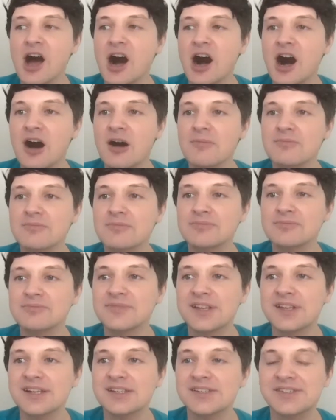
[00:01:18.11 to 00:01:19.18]
Um,
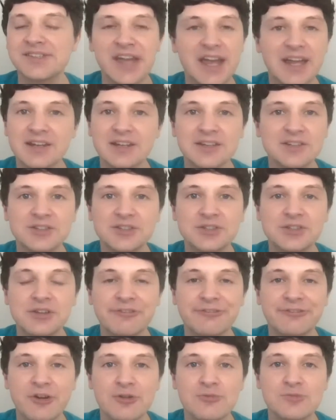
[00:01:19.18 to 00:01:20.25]
Zayn, your
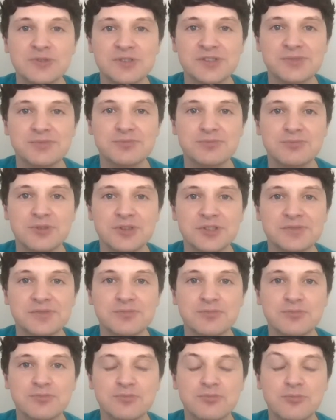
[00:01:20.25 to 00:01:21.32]
film was was
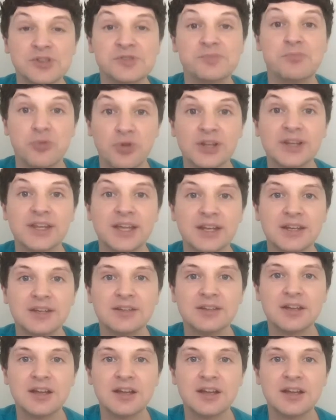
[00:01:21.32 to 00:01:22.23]
was brilliant.